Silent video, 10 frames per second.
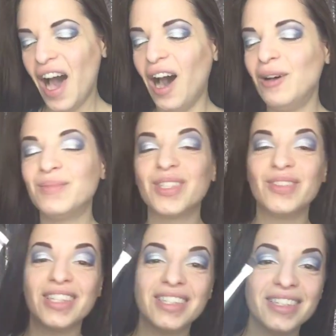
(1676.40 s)
So
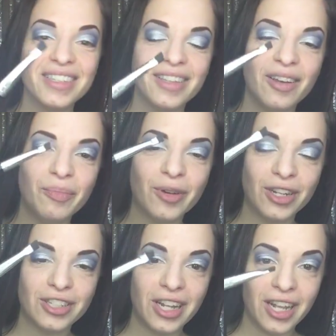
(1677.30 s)
this is the
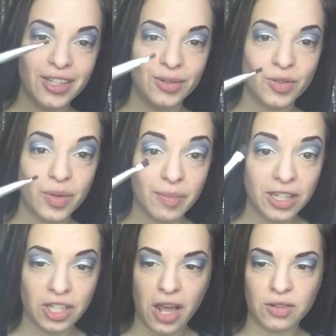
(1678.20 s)
brush that I use with my
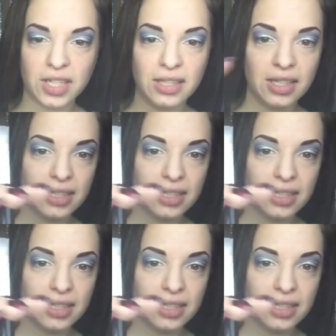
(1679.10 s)
ShadowSense.